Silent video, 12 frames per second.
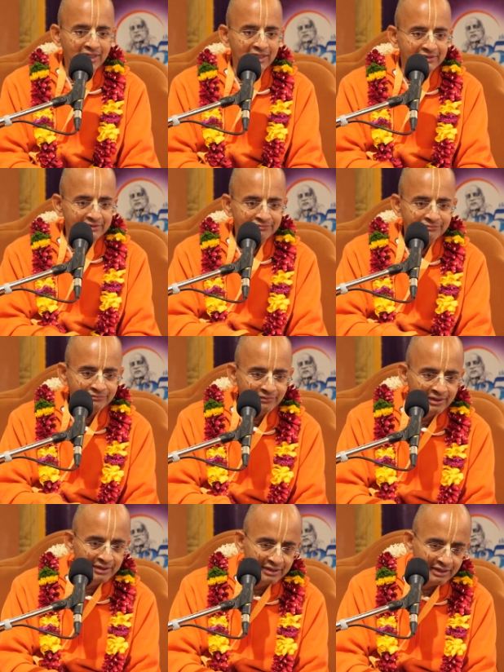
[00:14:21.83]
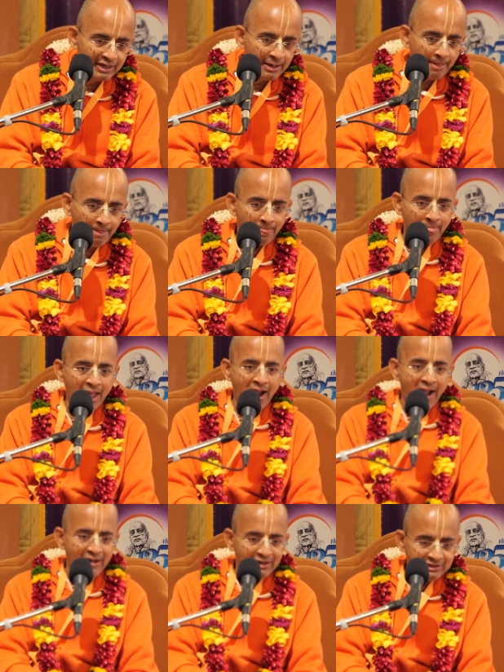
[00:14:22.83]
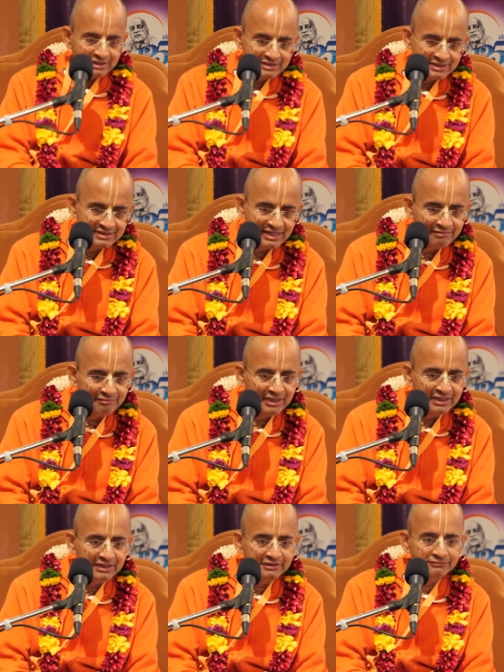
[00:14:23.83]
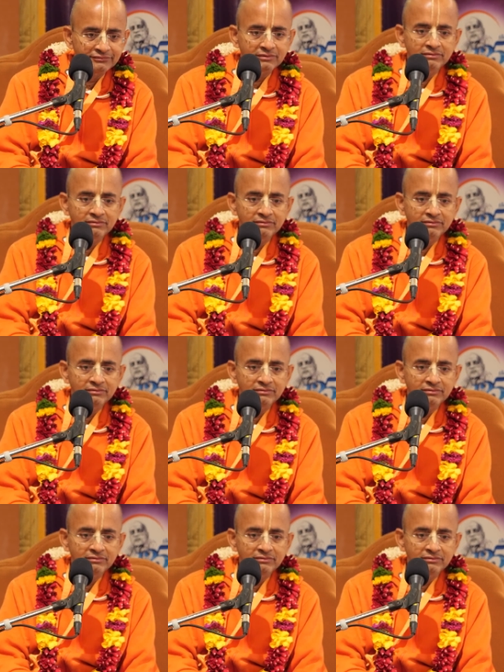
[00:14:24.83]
Correct, no? Yeah. In the same manner,